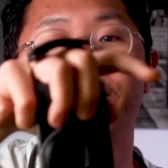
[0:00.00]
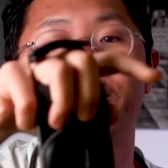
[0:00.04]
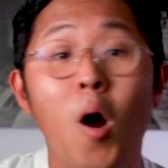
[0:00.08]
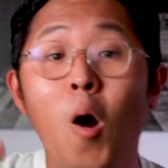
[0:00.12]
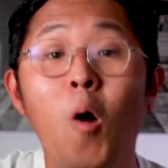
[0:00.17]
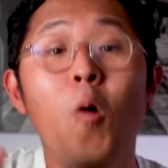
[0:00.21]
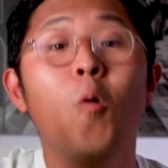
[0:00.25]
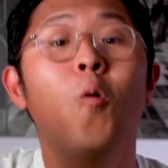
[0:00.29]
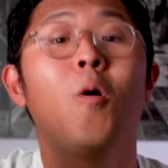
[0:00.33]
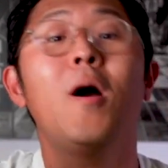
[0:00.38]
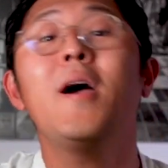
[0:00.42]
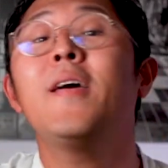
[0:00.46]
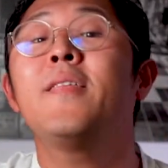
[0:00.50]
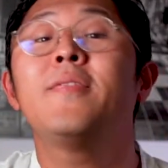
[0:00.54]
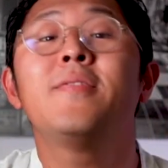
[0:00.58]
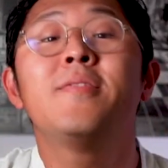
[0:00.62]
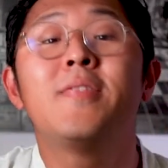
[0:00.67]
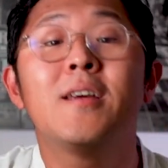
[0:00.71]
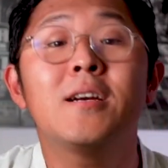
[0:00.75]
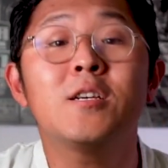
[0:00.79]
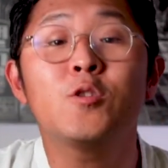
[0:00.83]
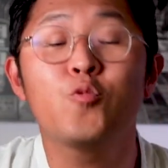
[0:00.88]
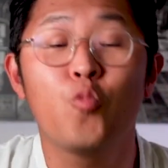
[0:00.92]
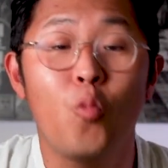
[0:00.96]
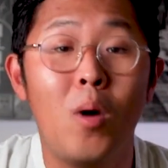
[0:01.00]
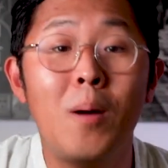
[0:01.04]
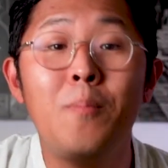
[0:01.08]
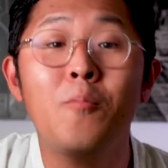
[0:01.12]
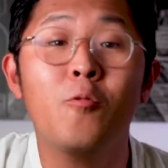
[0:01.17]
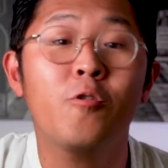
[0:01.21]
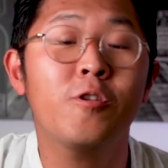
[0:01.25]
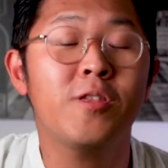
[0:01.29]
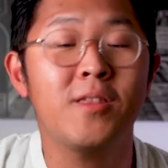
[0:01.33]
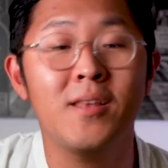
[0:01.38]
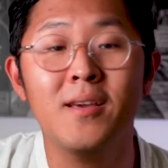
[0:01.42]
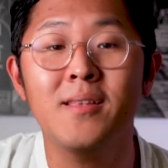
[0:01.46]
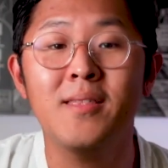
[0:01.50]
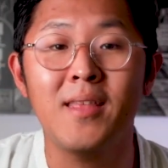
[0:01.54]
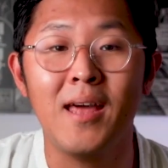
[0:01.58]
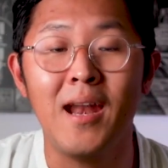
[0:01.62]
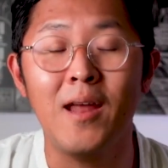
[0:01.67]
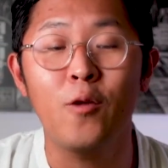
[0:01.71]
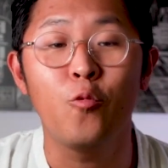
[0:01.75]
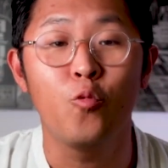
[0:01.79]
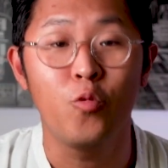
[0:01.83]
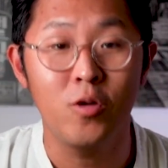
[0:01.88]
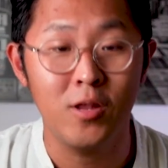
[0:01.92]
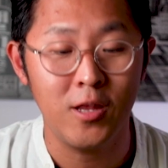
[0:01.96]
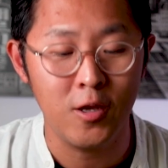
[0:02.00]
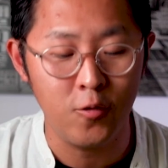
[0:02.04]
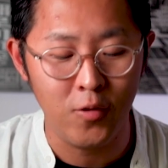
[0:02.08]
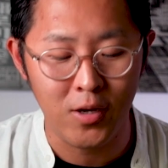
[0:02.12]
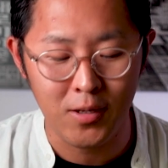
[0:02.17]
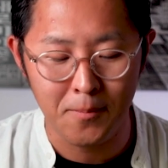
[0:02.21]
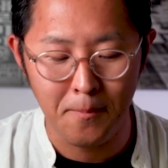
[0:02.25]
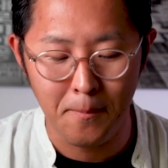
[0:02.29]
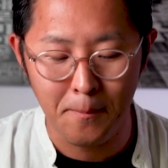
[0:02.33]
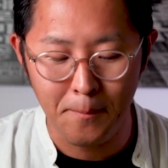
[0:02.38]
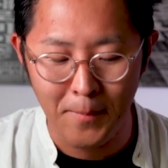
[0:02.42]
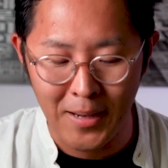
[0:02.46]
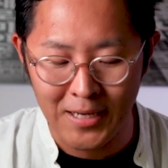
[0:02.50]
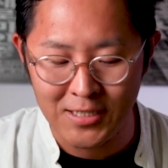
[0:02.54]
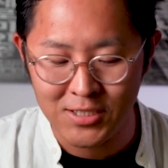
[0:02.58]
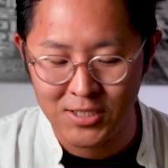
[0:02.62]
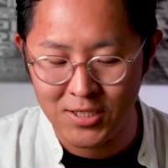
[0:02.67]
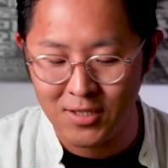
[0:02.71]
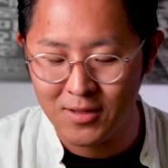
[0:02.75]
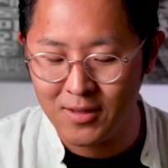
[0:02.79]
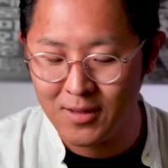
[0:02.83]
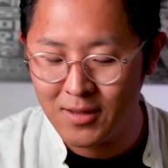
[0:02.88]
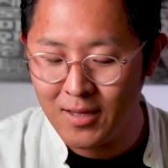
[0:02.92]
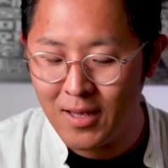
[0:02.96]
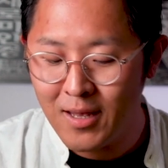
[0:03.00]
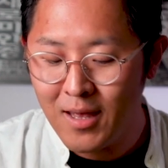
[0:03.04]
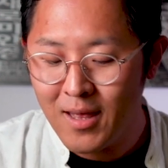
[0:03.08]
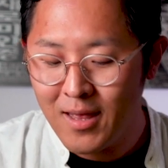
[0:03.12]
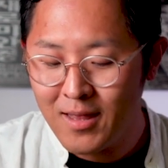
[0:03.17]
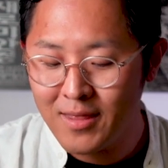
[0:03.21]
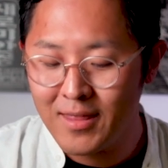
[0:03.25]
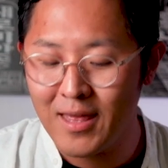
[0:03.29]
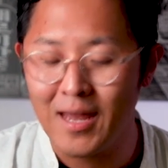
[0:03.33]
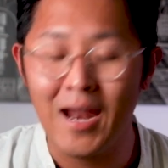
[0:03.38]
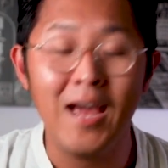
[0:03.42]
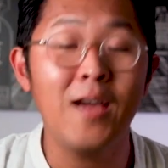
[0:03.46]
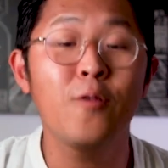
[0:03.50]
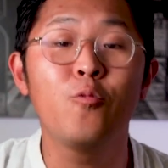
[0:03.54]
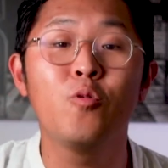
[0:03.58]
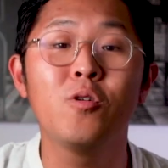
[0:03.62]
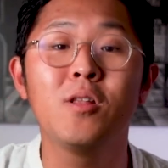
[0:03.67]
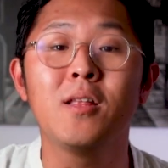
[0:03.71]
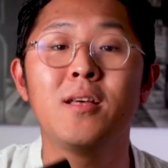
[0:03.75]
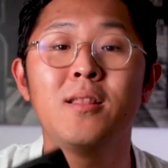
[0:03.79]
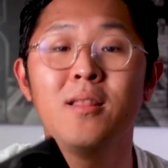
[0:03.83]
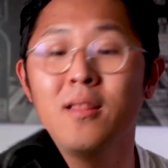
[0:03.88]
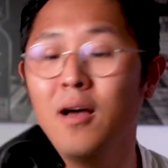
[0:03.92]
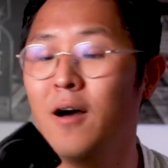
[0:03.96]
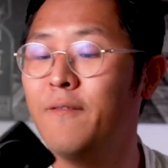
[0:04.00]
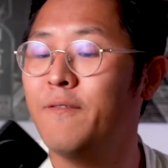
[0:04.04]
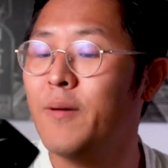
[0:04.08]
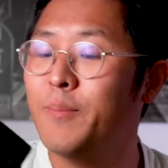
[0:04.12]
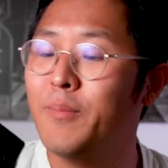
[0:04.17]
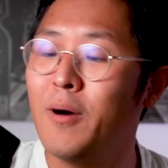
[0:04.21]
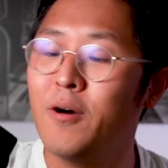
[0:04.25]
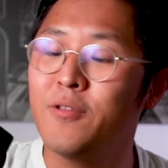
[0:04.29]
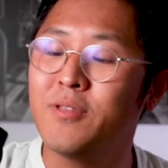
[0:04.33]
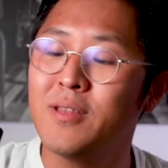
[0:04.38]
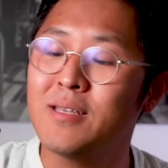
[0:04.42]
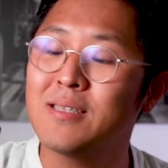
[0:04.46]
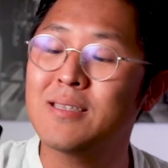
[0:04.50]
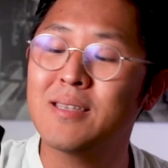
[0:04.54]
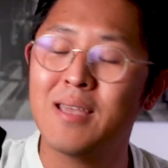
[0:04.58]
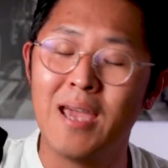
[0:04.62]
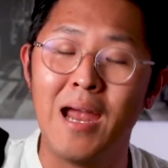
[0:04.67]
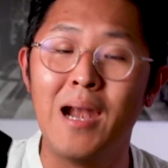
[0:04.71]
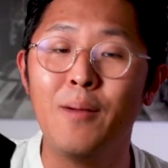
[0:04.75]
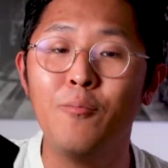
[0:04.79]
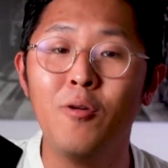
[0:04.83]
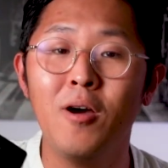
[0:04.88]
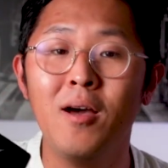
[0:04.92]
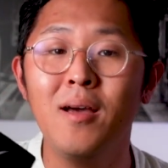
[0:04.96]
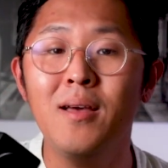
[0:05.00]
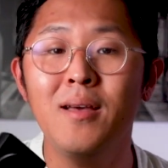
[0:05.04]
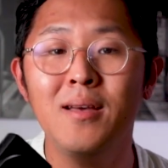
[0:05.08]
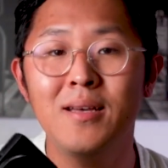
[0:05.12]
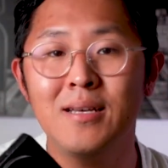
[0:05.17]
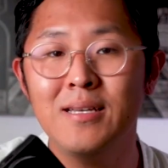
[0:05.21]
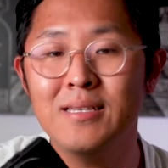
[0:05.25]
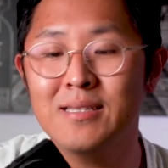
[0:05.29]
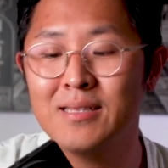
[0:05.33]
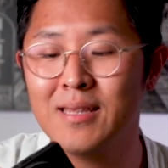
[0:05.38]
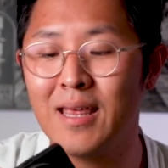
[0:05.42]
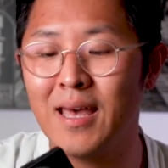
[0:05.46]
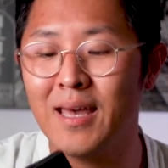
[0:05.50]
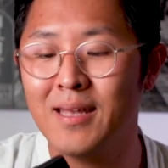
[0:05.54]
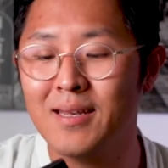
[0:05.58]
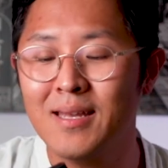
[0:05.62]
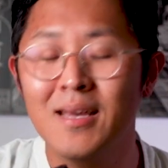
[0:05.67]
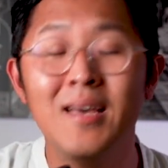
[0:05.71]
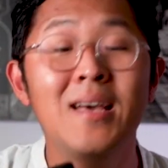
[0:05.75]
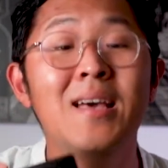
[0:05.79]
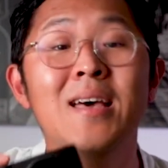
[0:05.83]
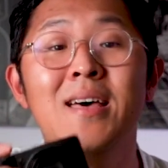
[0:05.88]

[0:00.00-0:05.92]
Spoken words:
Oh, and there's one more thing that I really want to mention that I really love about this camera is that